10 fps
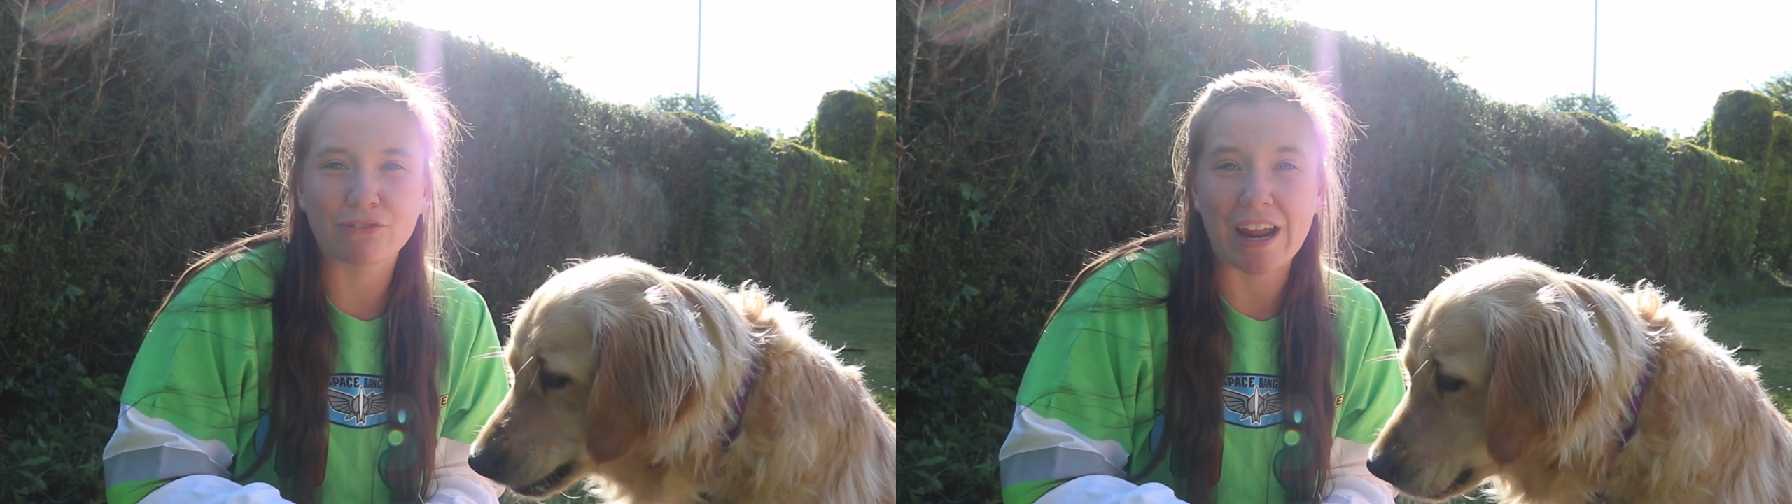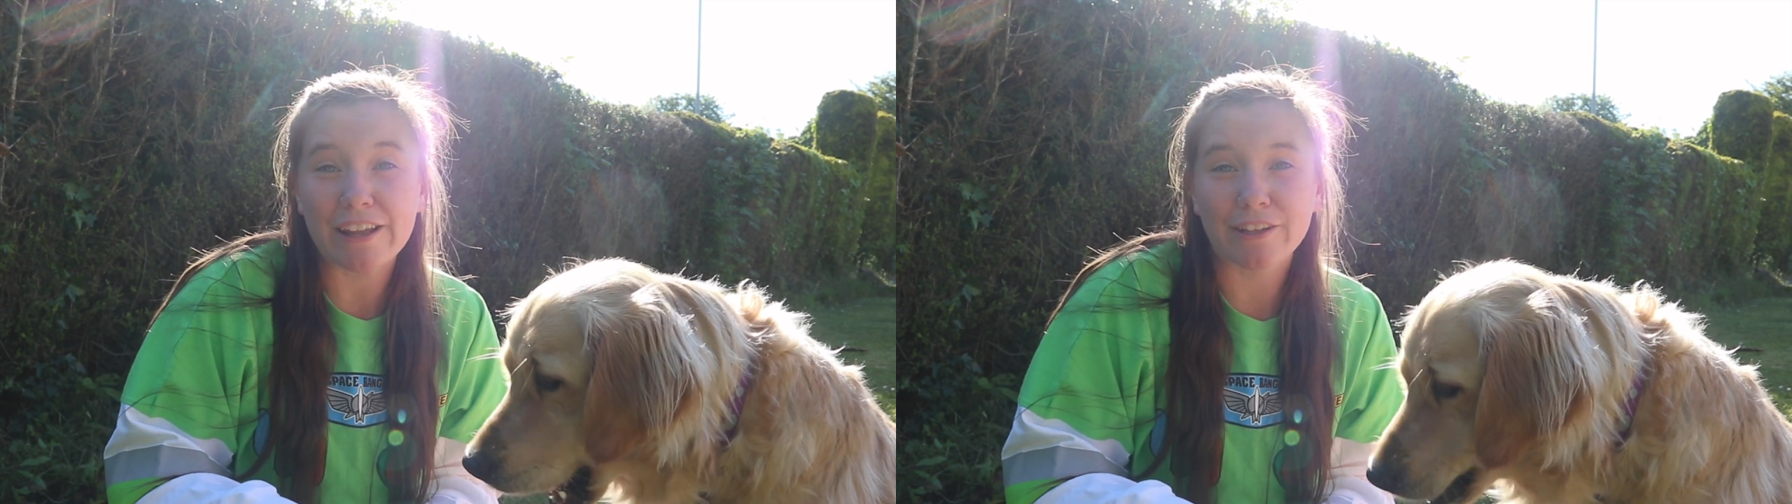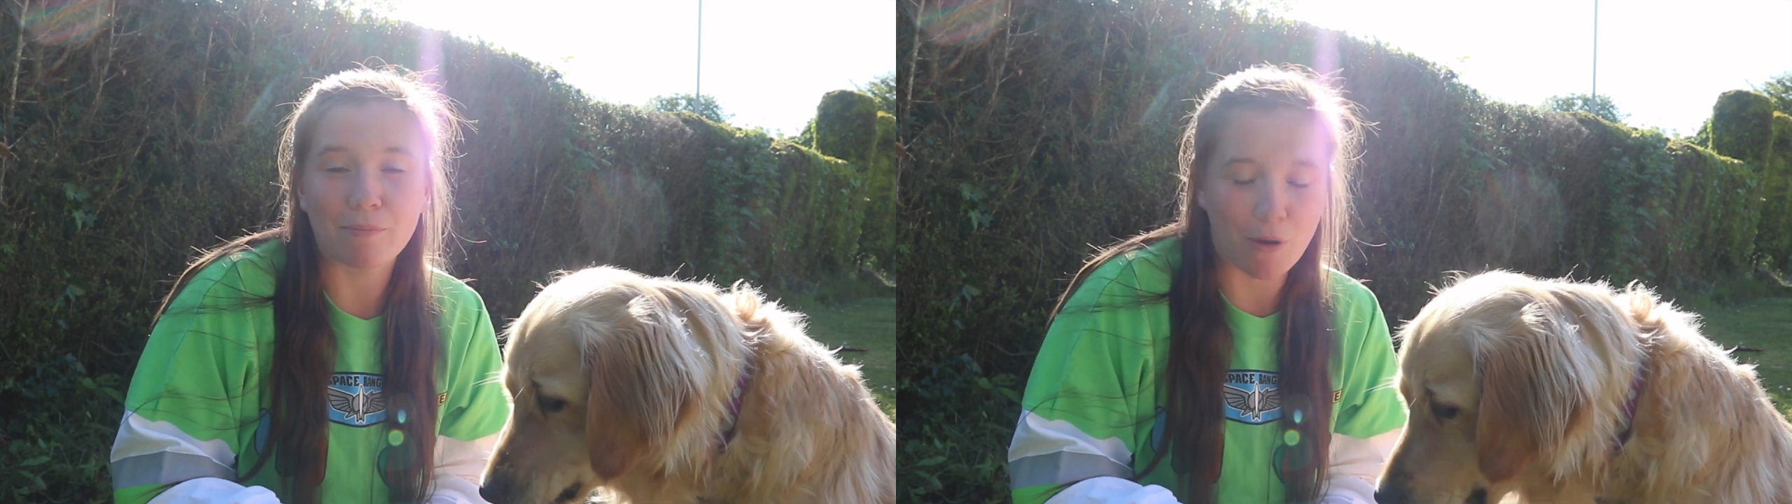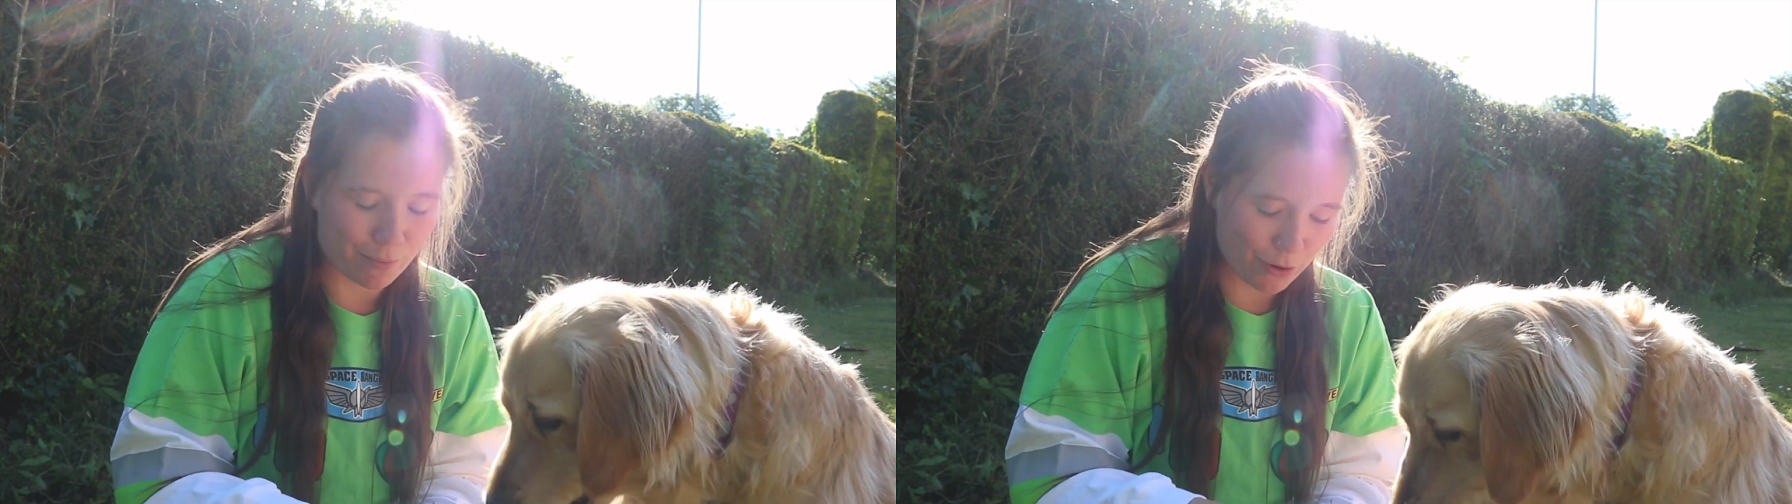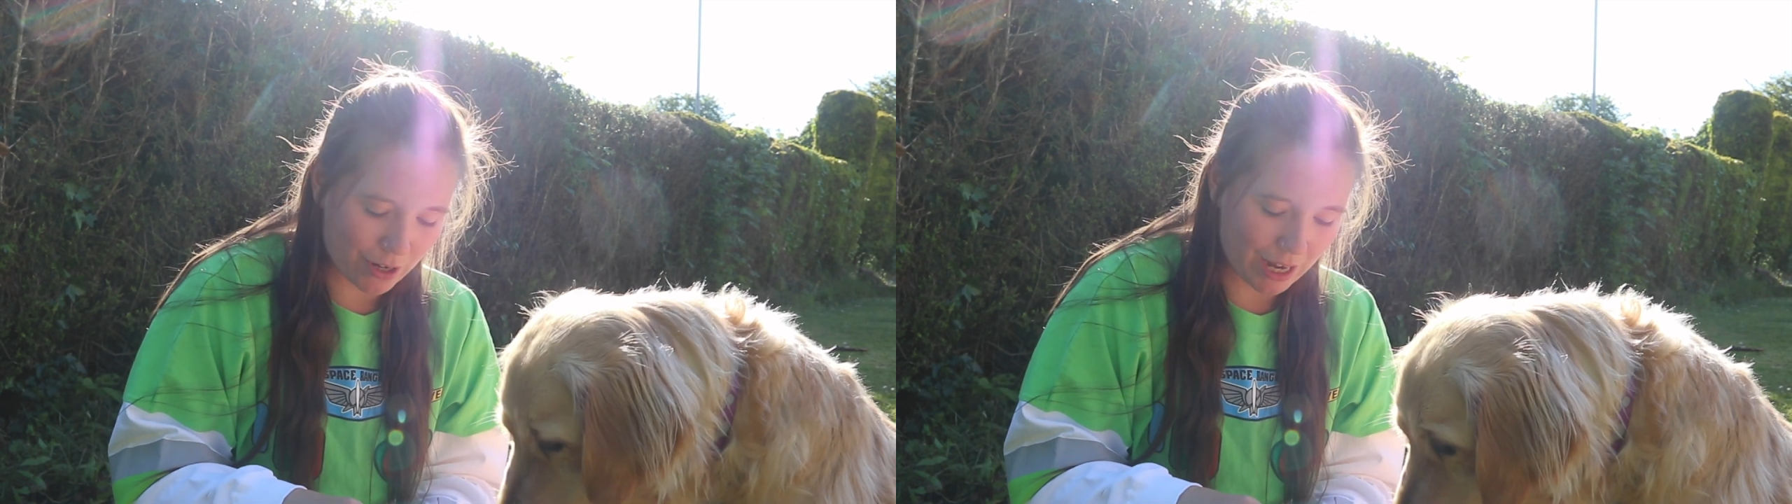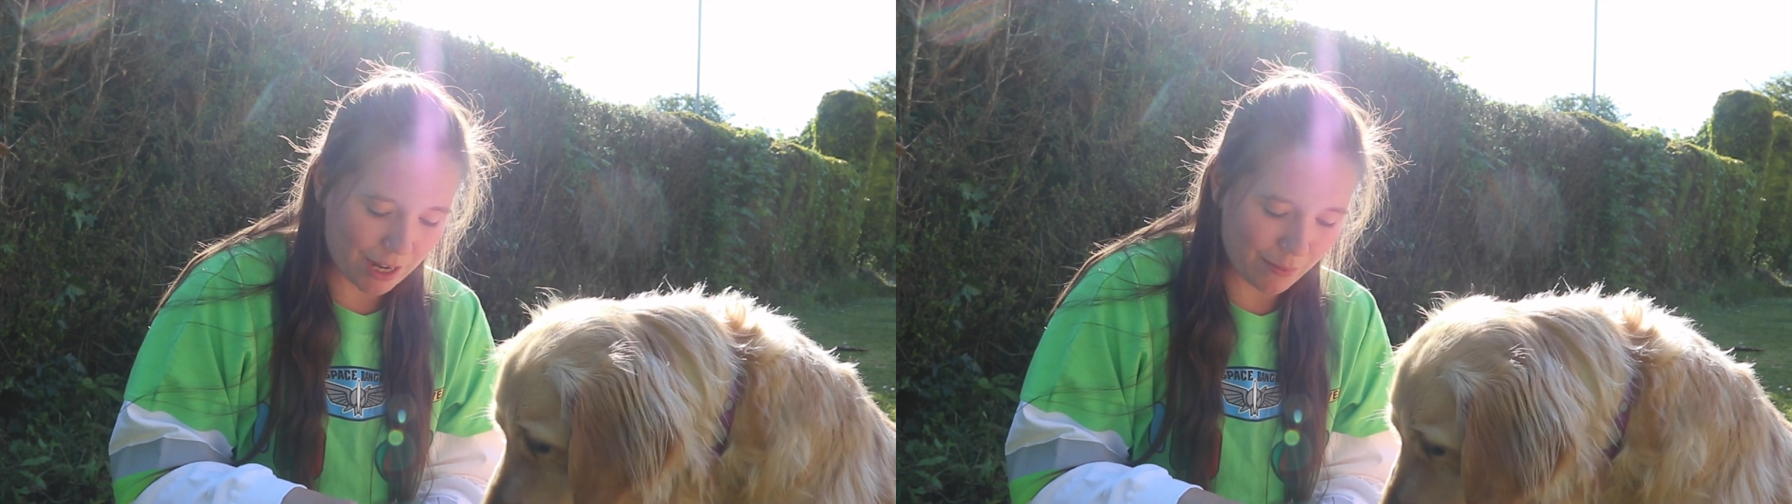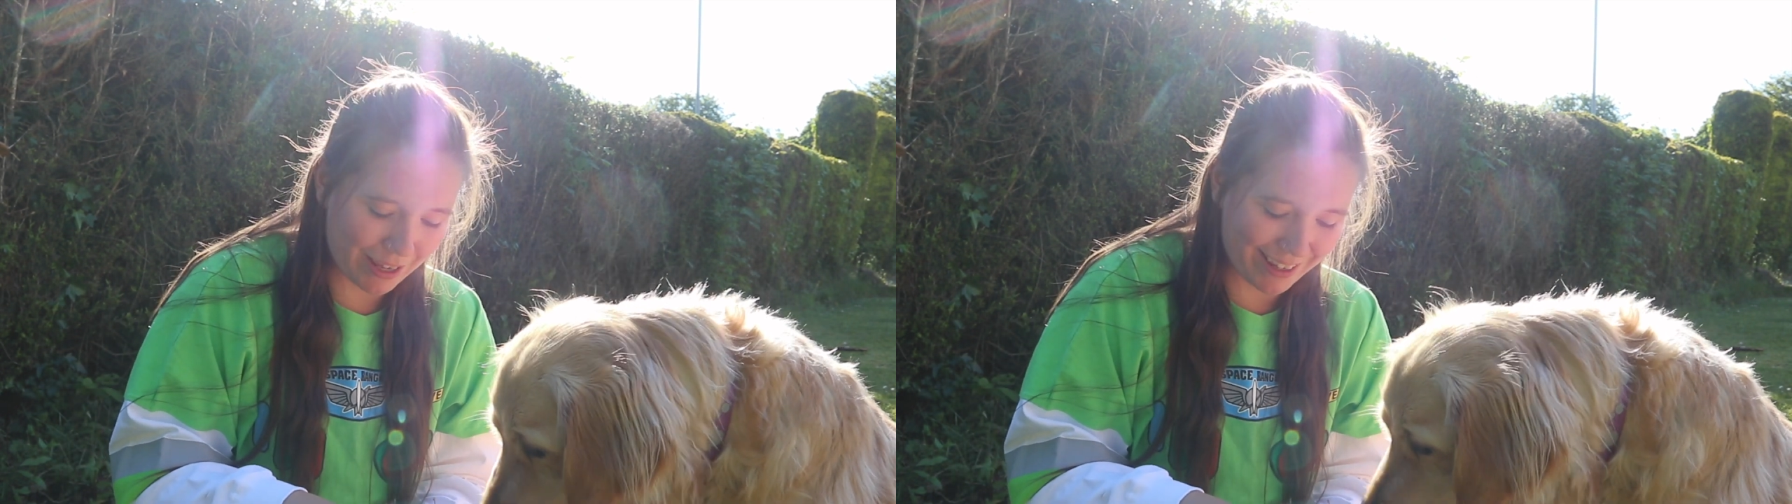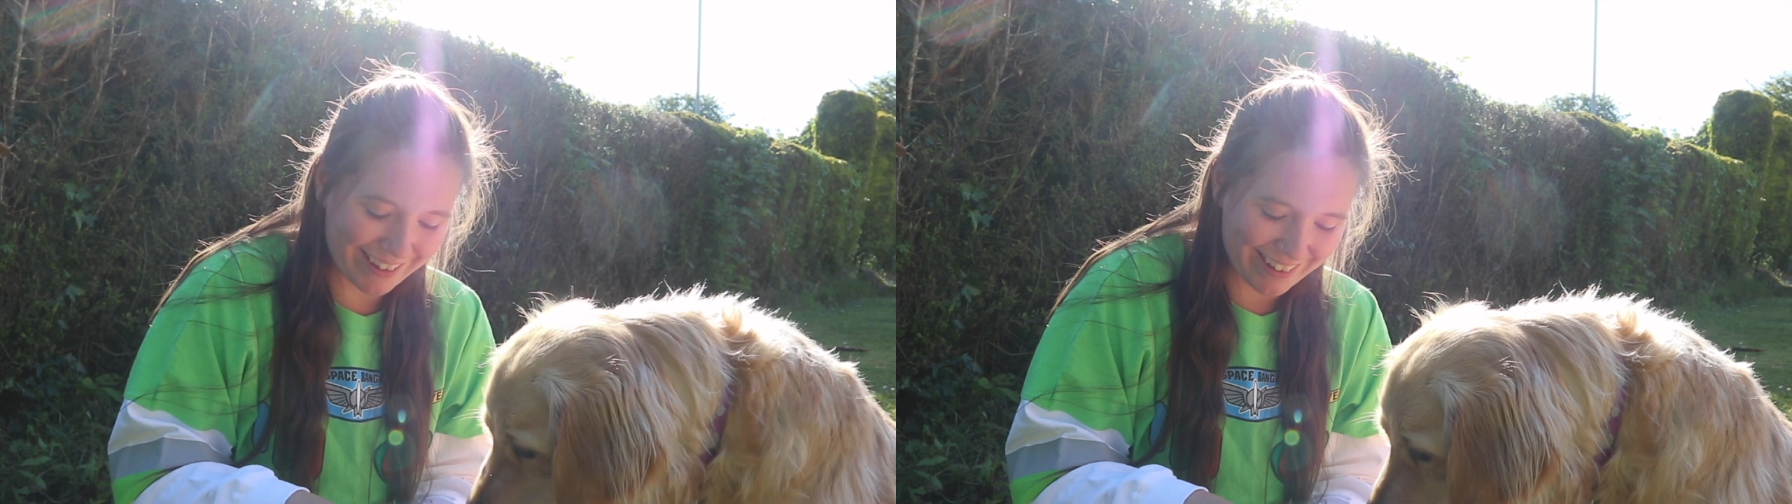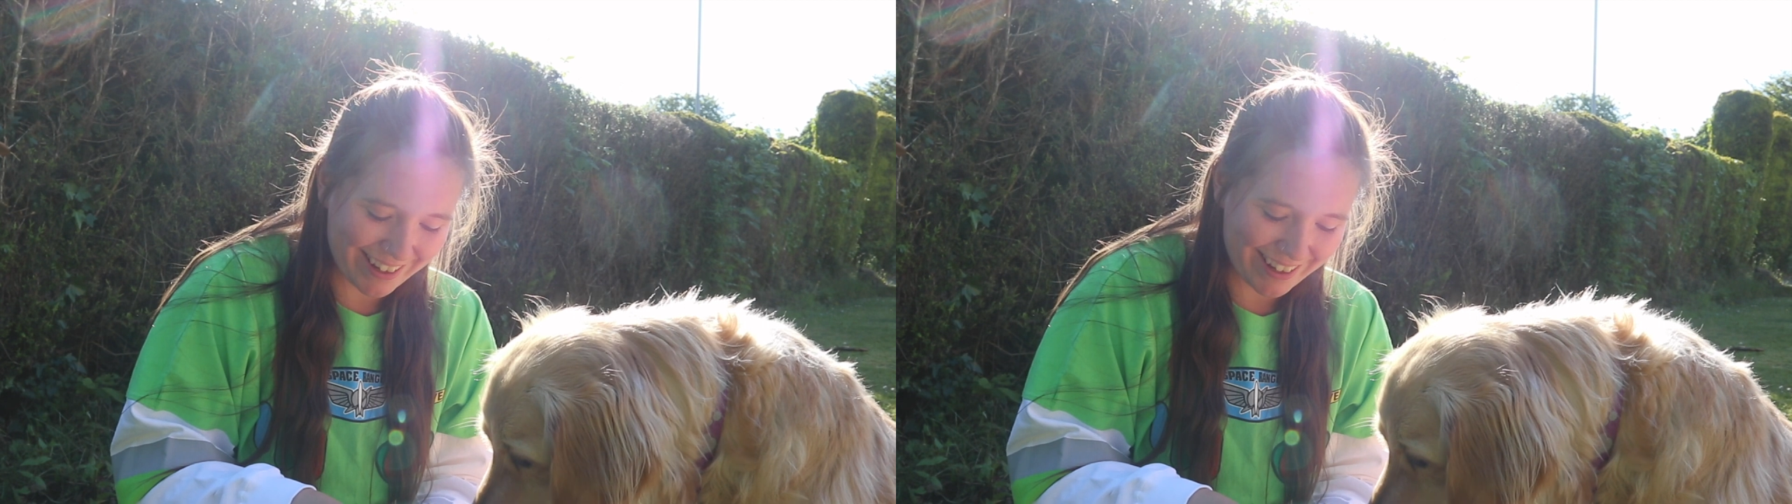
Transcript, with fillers: regular popcorn anyway.